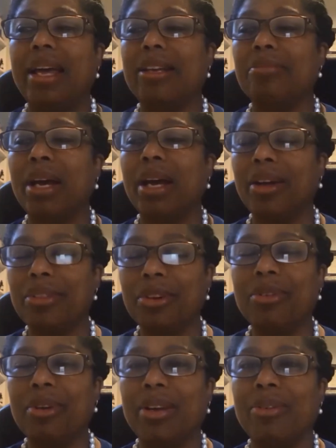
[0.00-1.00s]
my other
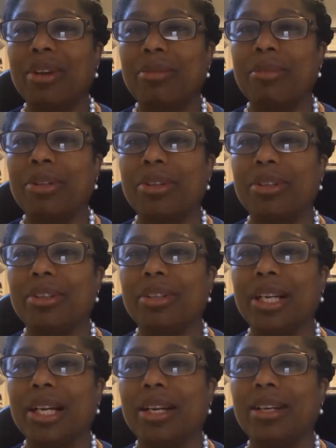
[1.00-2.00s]
great grandmother,
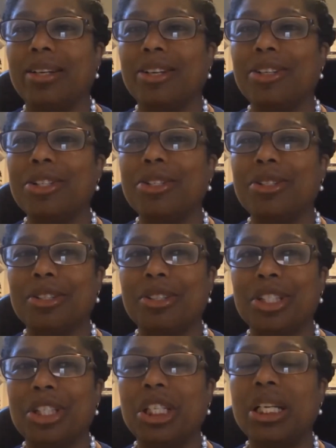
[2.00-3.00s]

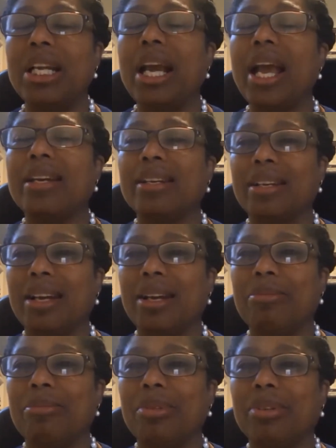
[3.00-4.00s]
Gertrude, she ended up
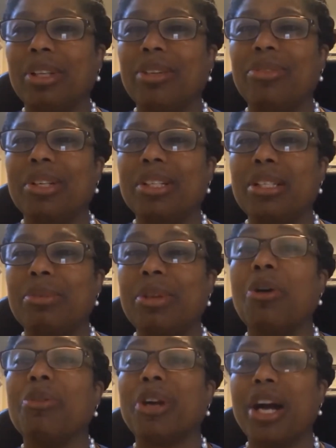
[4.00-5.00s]
living to be
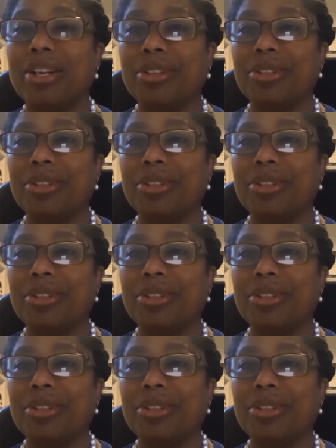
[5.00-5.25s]
over 100.